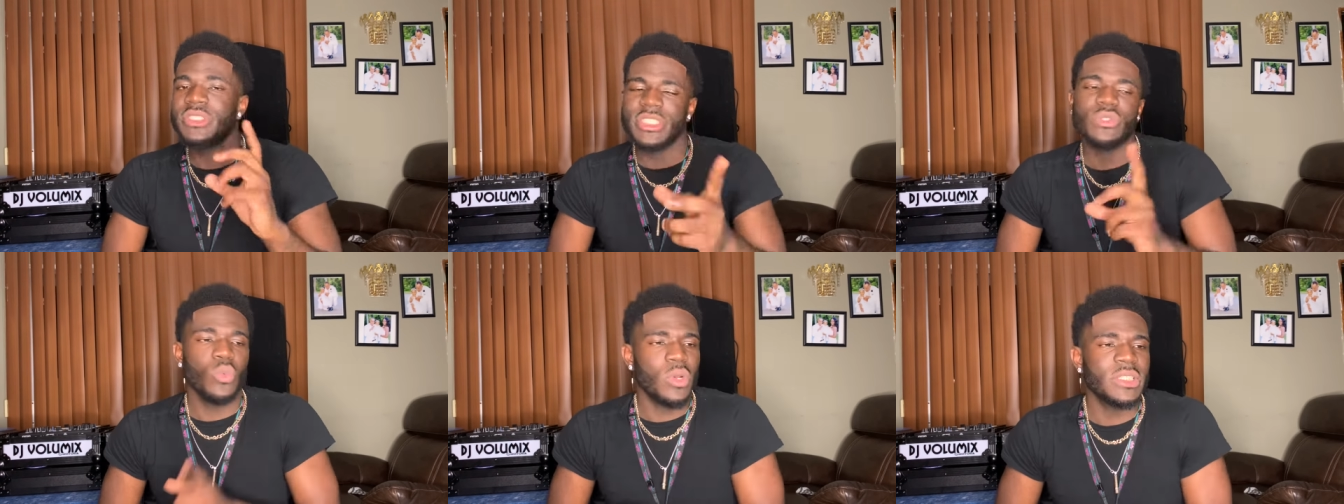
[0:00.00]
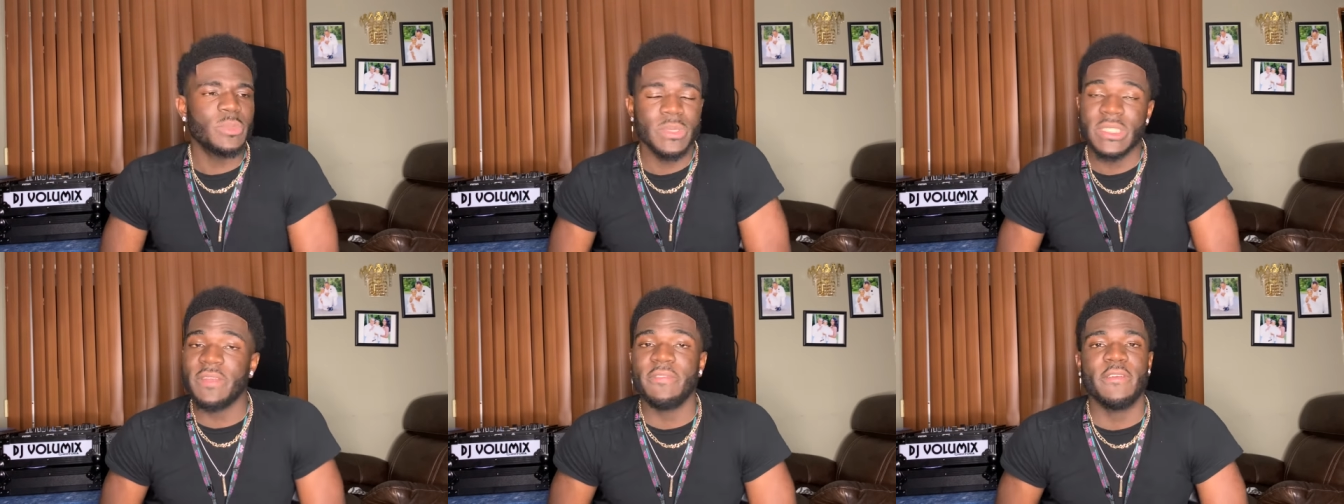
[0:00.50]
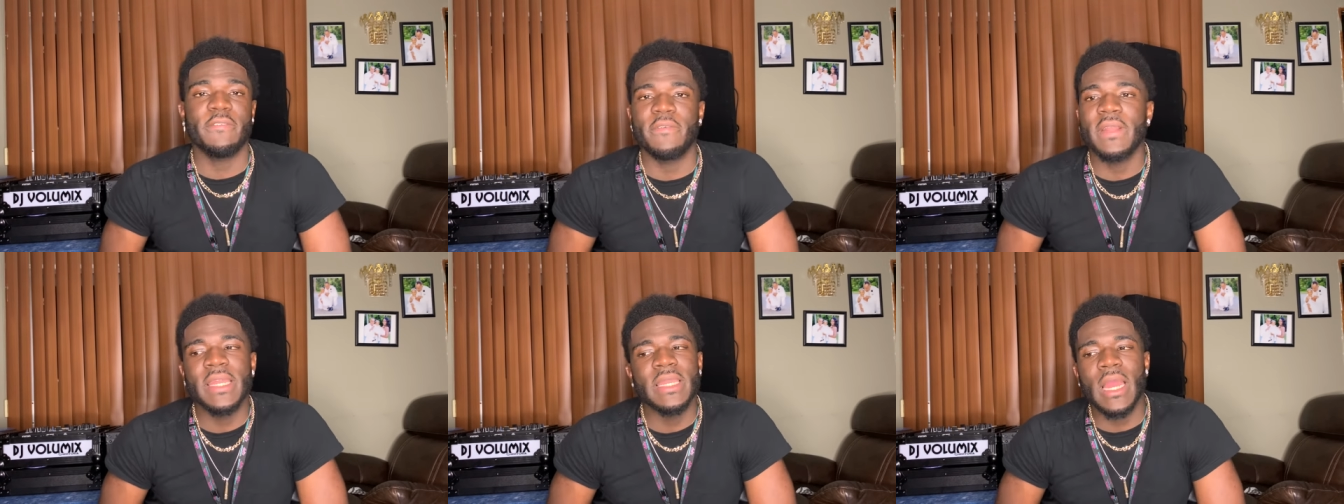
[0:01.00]
just one specific
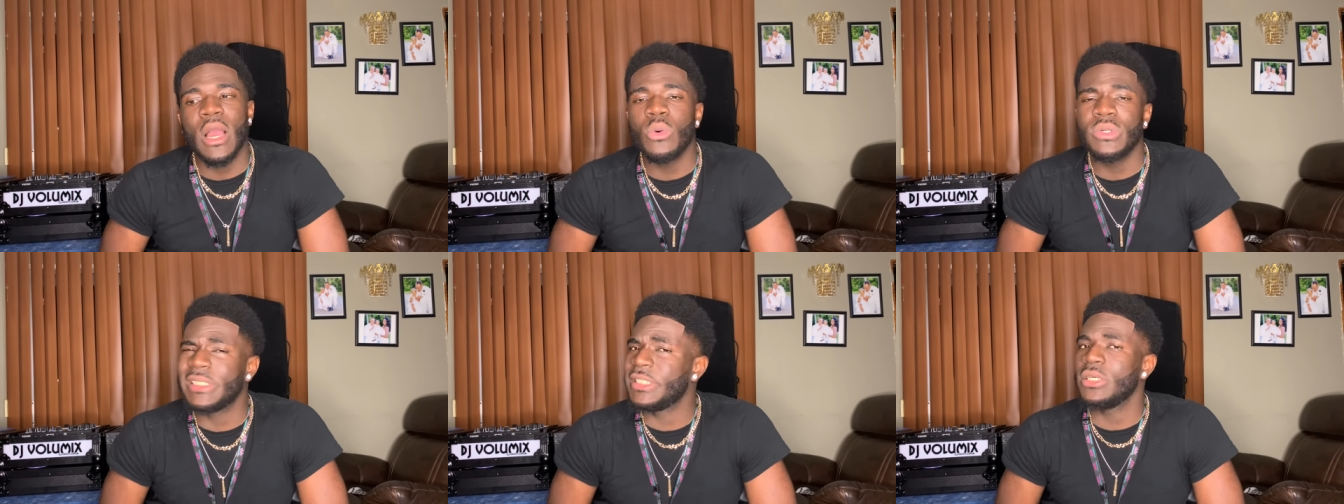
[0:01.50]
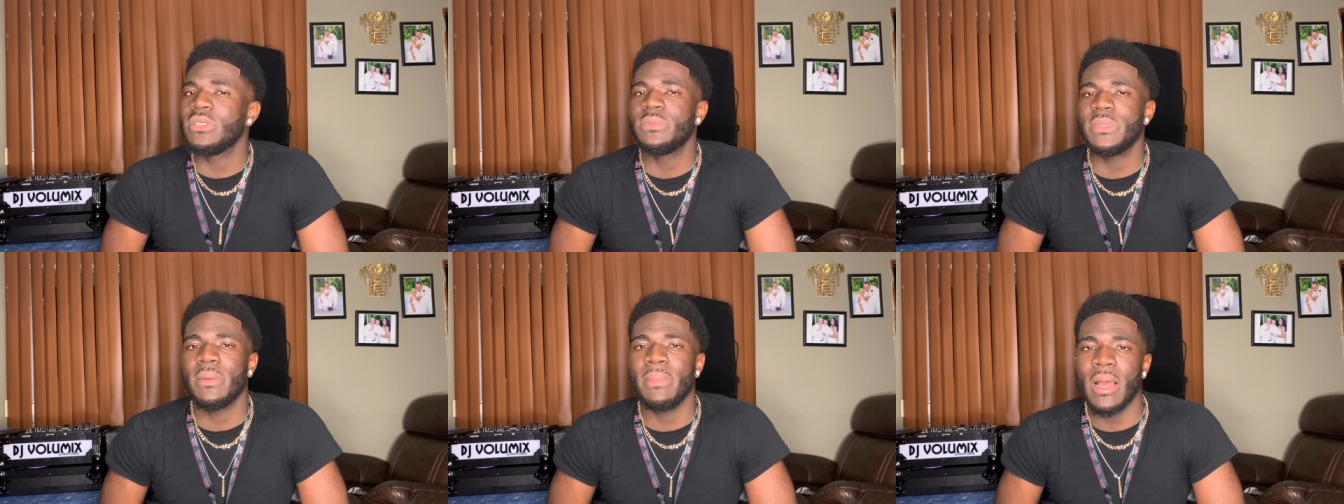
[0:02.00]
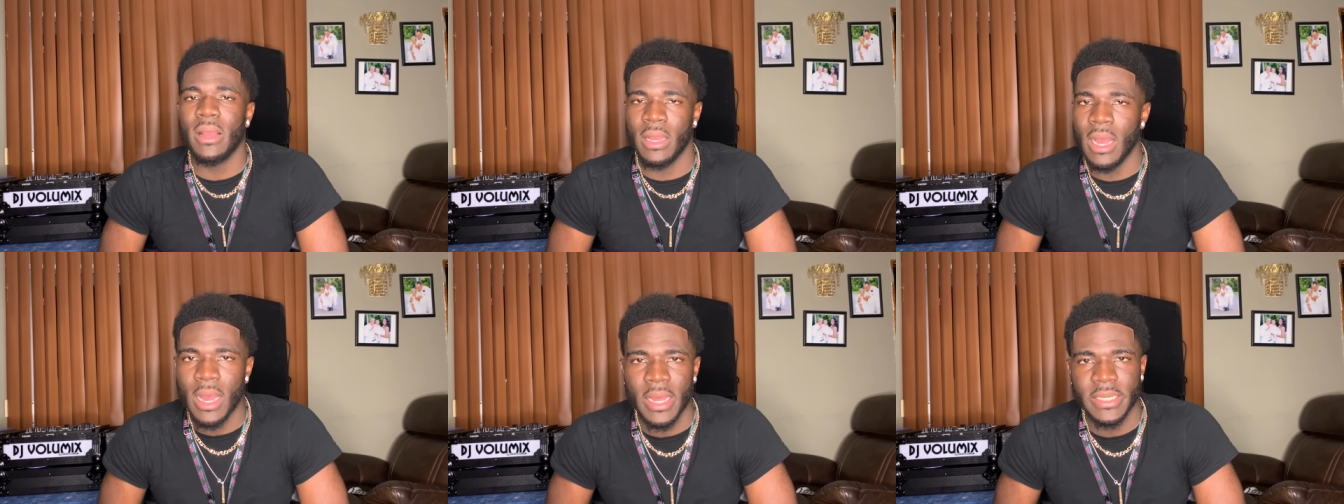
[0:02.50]
friend that always tells me about
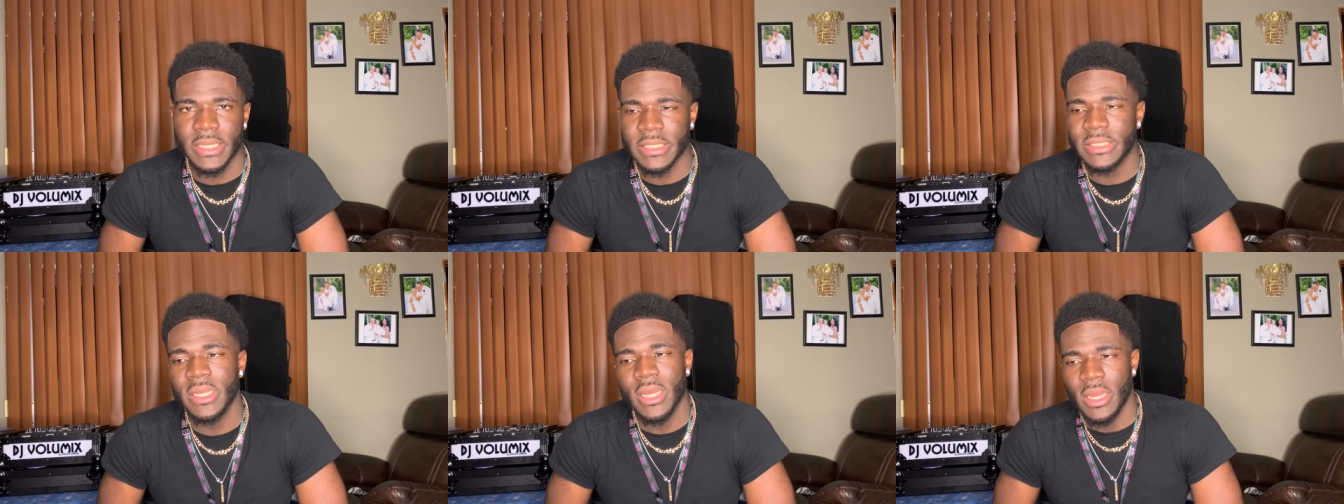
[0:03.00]
God this,